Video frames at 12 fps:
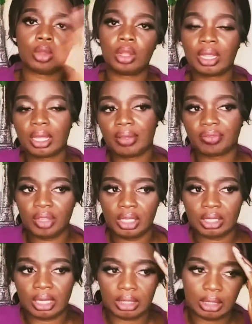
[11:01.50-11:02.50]
other affairs
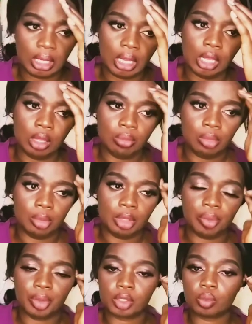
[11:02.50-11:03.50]
that maybe the
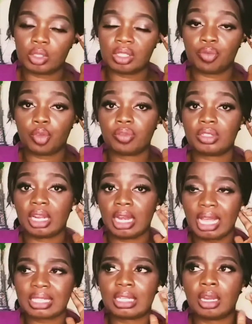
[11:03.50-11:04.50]
person was involved in an
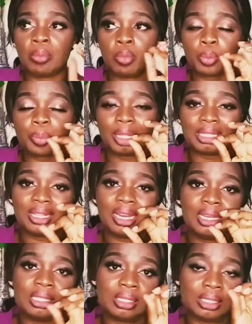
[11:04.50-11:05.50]
accident, more
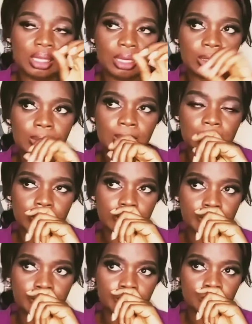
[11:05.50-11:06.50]
particularly sicknesses.
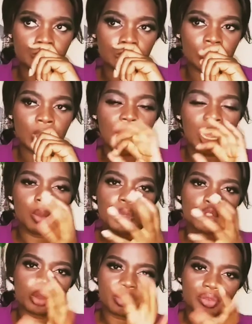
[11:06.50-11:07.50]
I always
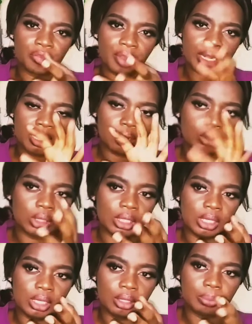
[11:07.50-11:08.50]
try to find out
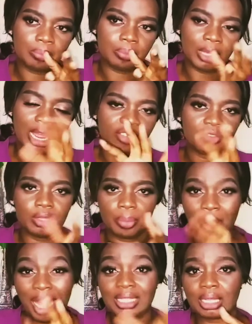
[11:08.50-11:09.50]
the
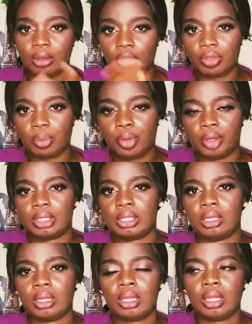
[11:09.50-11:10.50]
pattern of the person.
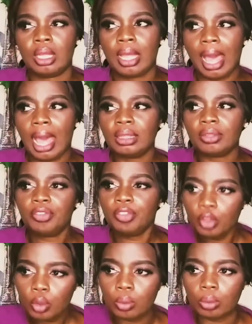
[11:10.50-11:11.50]
And the
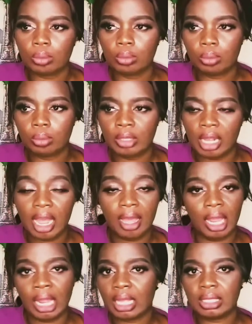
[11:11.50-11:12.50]
few that
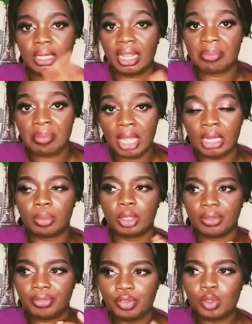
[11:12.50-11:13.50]
I can't say there are many, but the
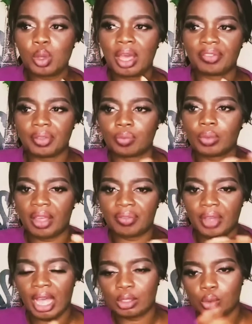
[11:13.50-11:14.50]
few I've
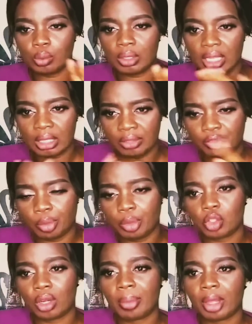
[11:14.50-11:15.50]
had to get
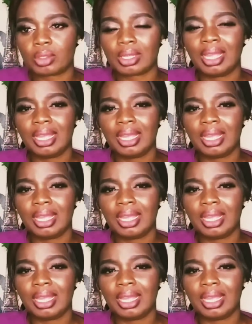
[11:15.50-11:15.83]
information about,